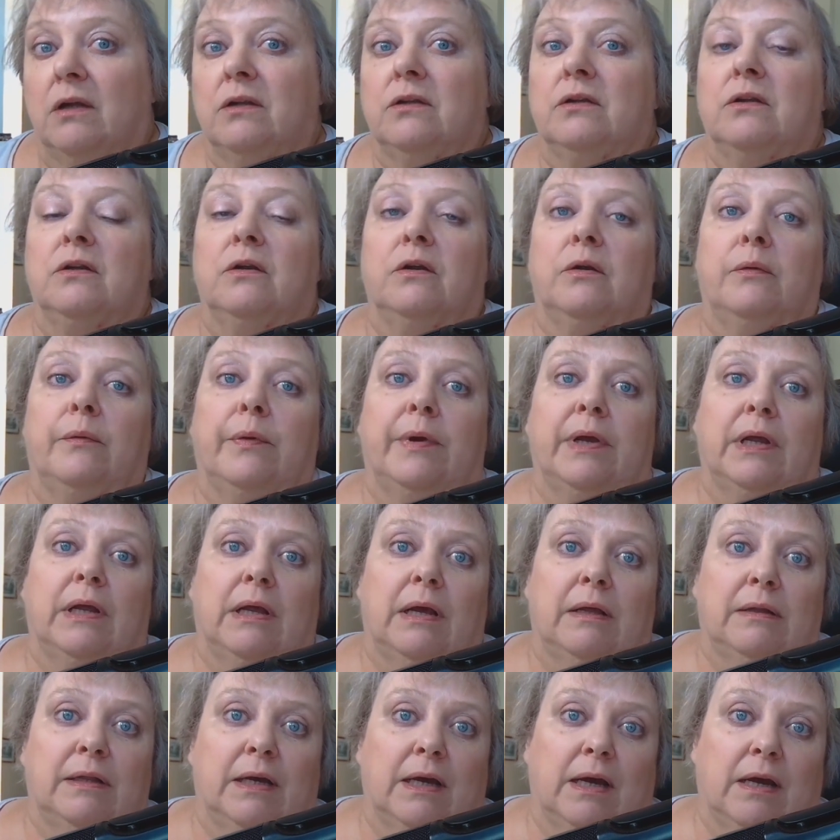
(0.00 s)
You,
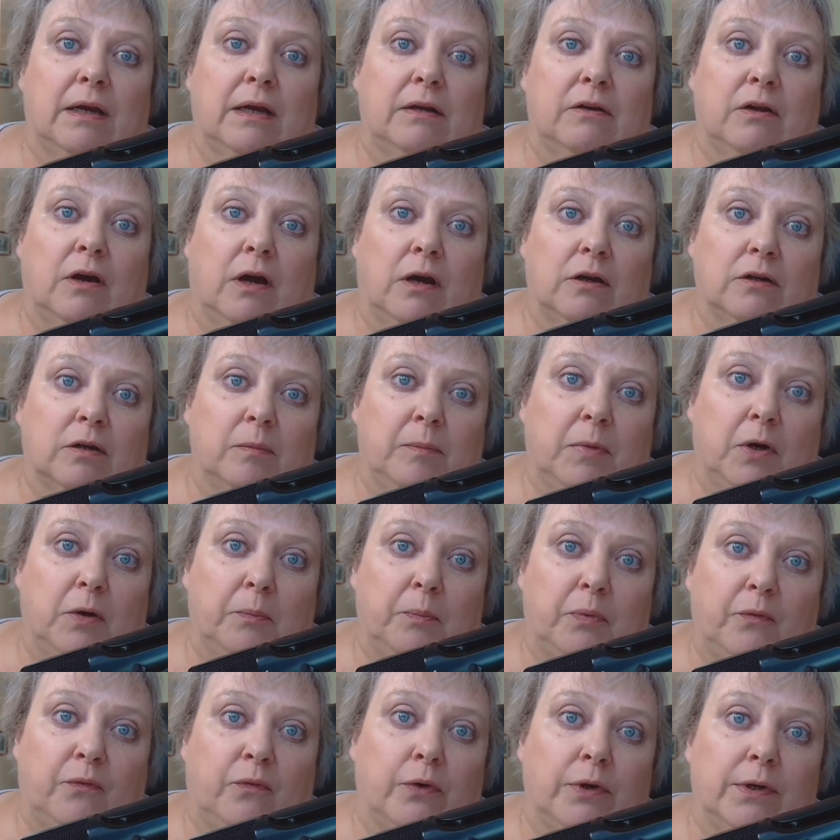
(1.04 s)
like I talked about
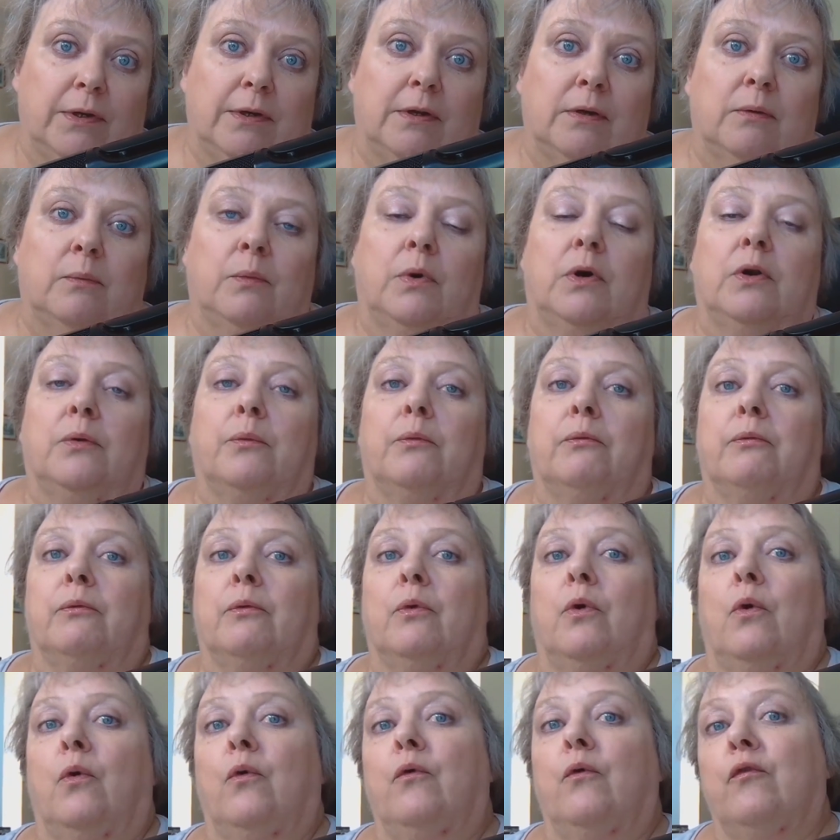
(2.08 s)
before, you don't want to
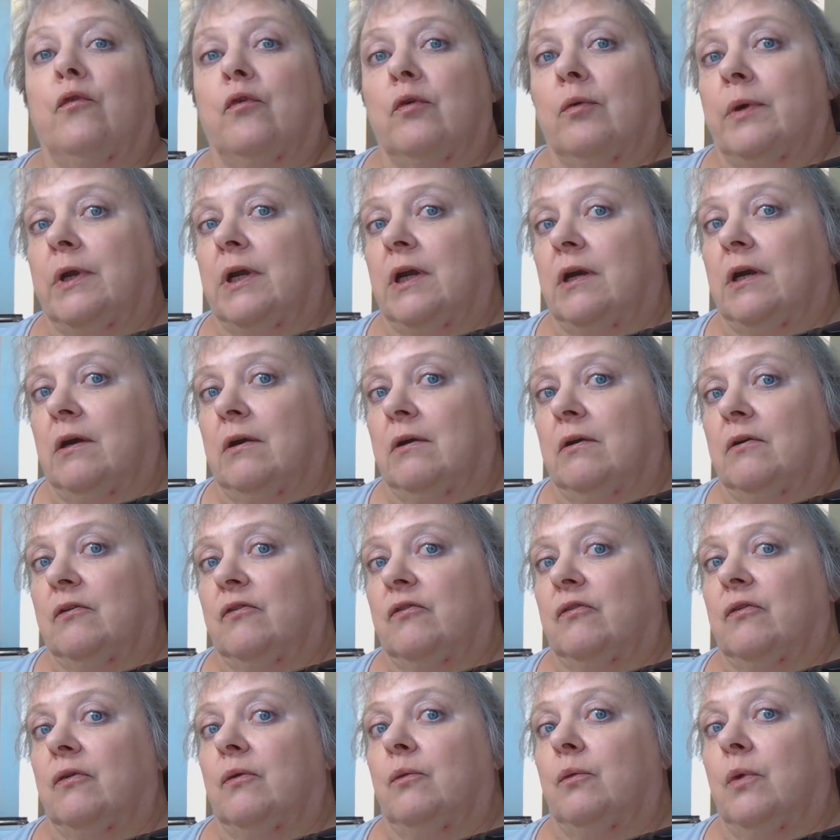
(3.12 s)
over
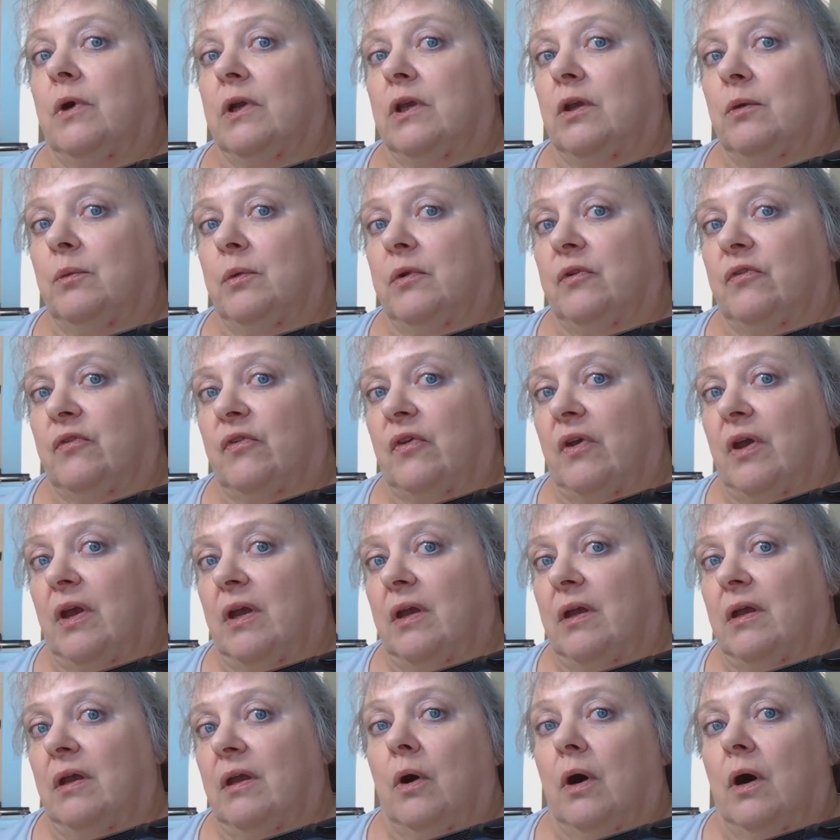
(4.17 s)
rehearse what you would
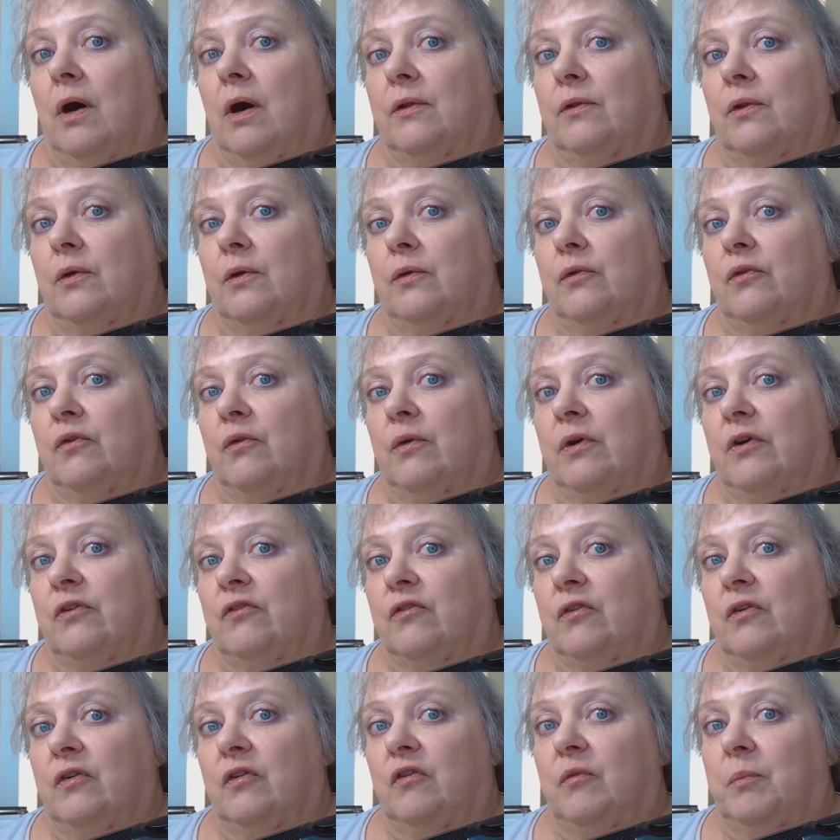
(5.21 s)
say on those
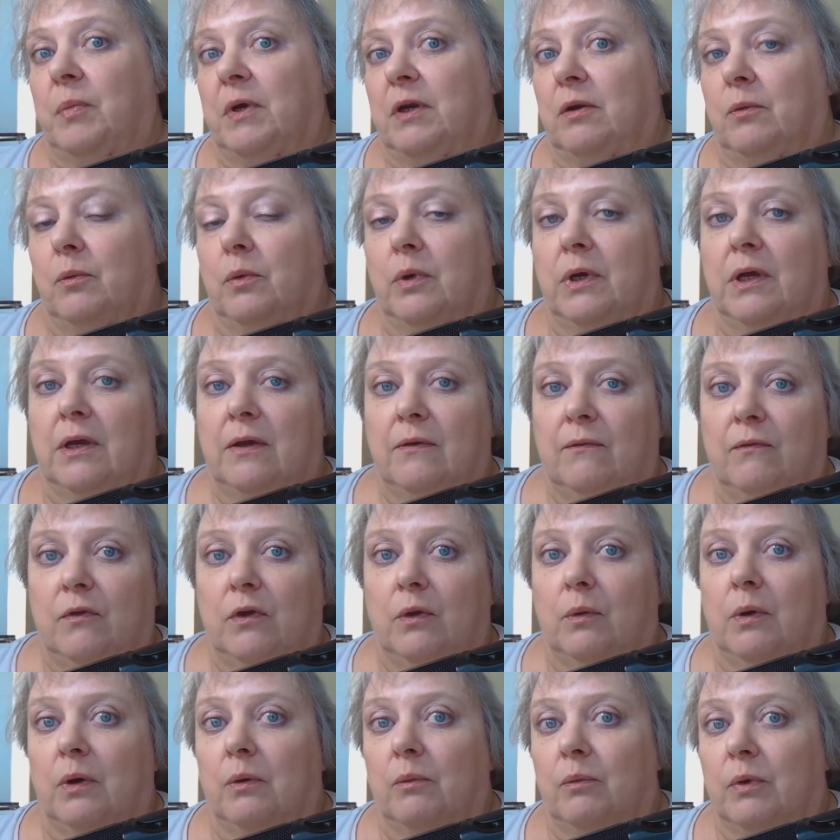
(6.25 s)
questions, but it will give
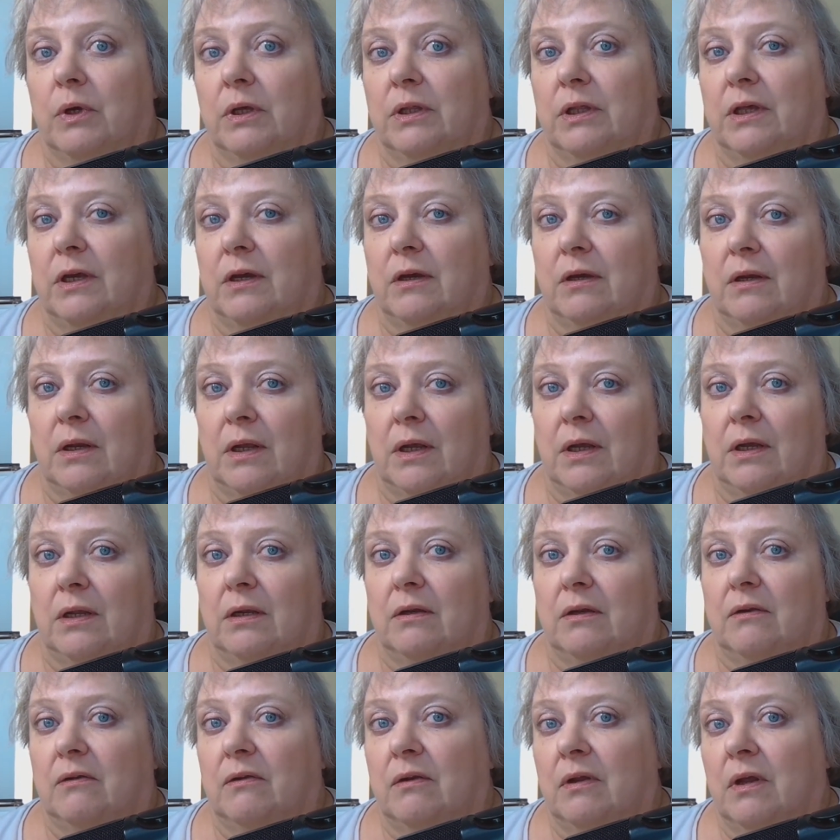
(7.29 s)
you a really good
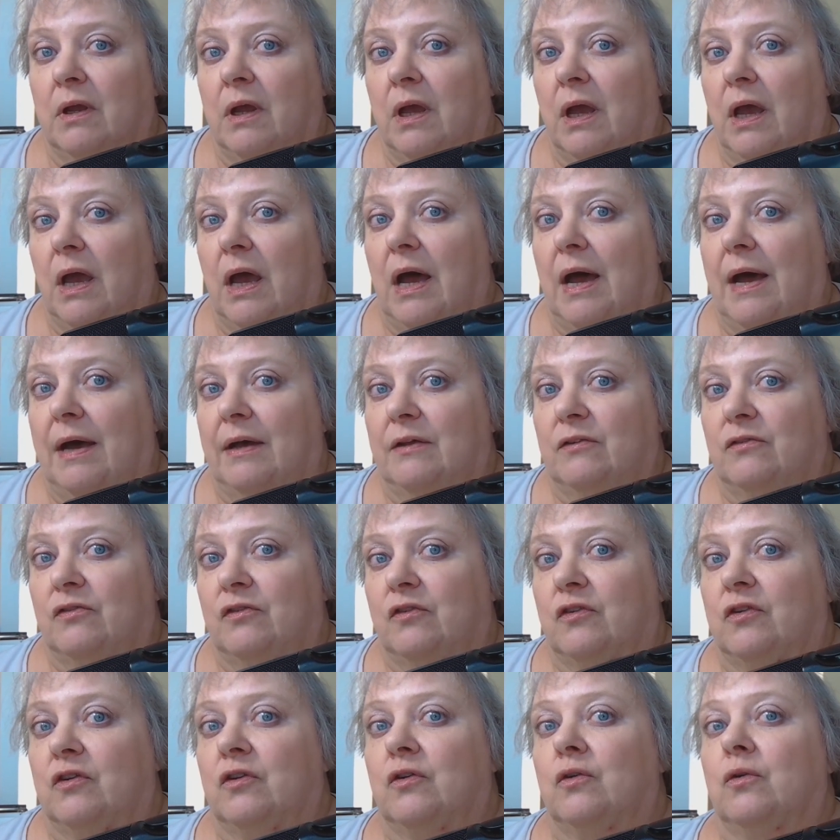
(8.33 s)
hint
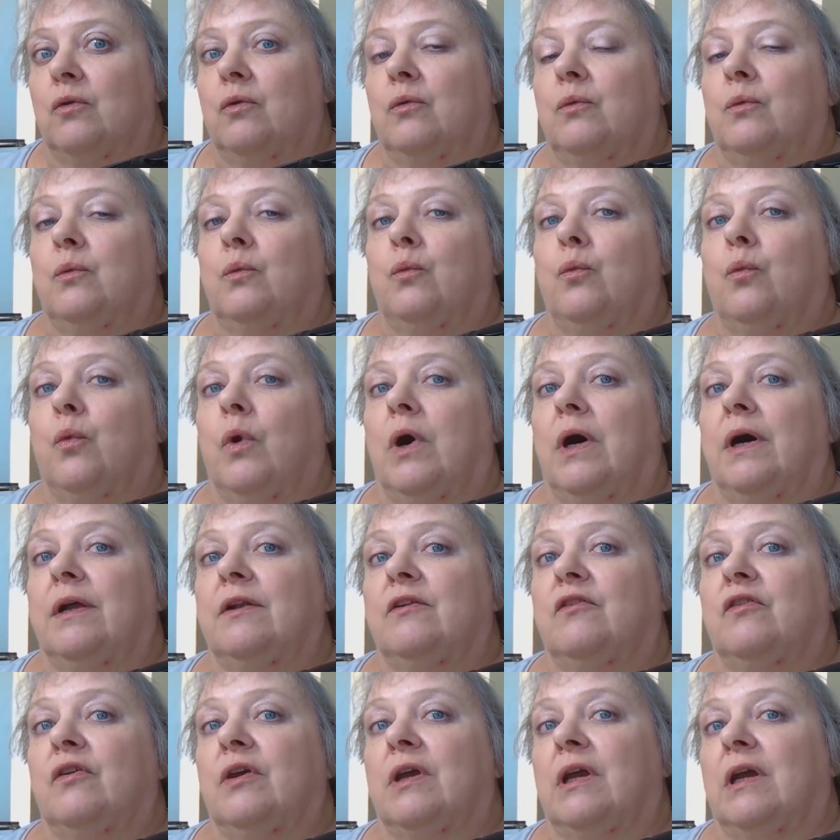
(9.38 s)
as to
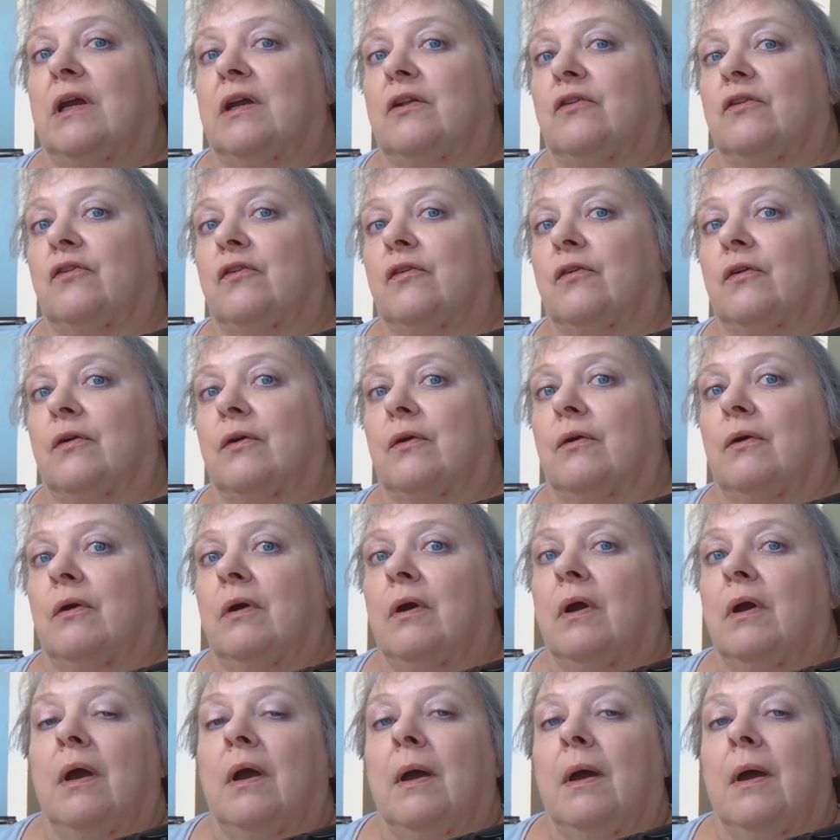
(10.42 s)
what to answer,